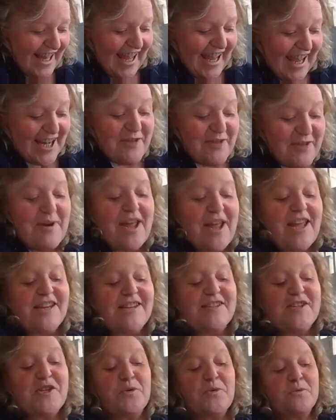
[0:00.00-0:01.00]
Anyway,
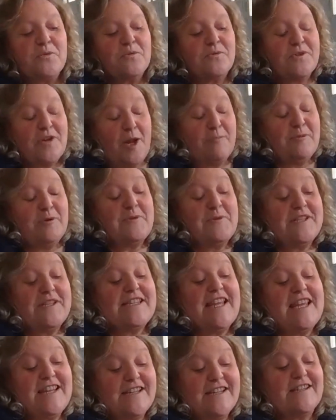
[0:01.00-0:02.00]
a couple of weeks
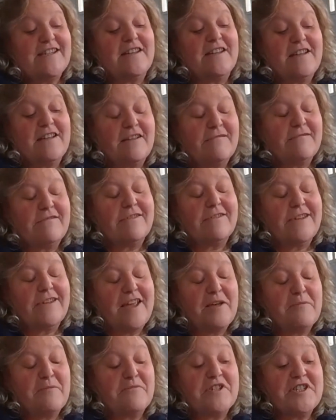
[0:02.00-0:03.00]
later,
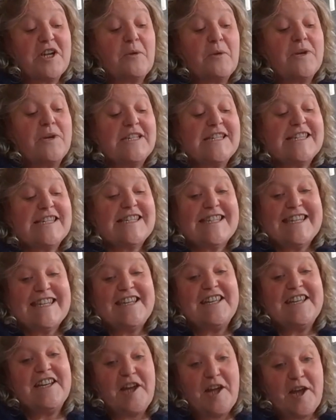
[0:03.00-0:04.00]
Michelle went to see
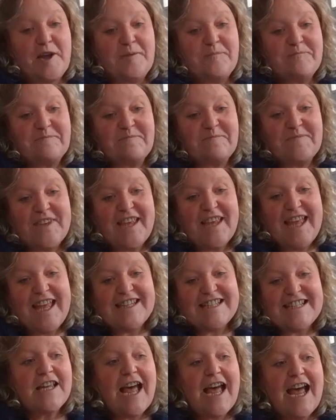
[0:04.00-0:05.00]
her
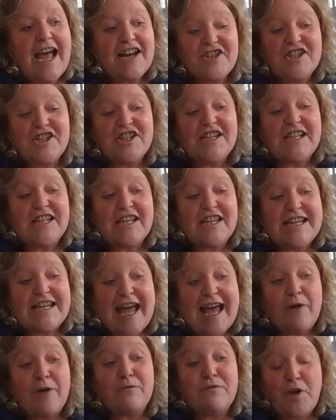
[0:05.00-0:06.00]
and actually
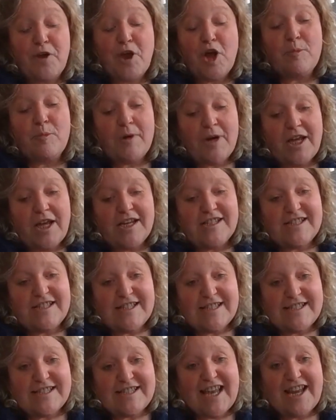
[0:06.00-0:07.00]
now
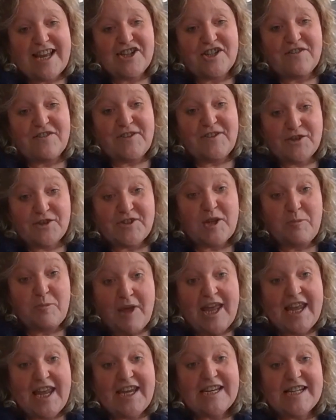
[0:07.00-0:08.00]
verbalizes that she feels her
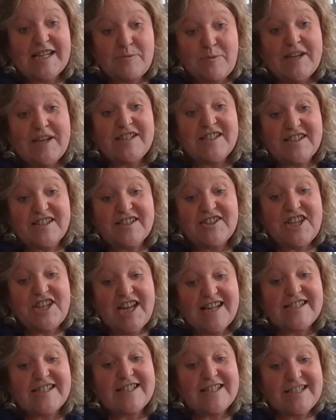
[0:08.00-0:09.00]
pain is better because she
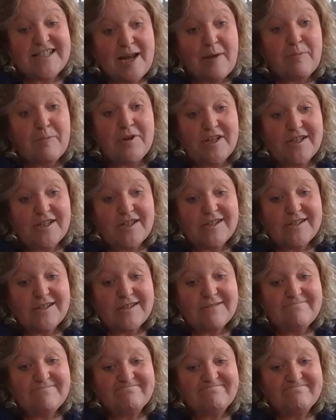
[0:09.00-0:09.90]
has her tablets.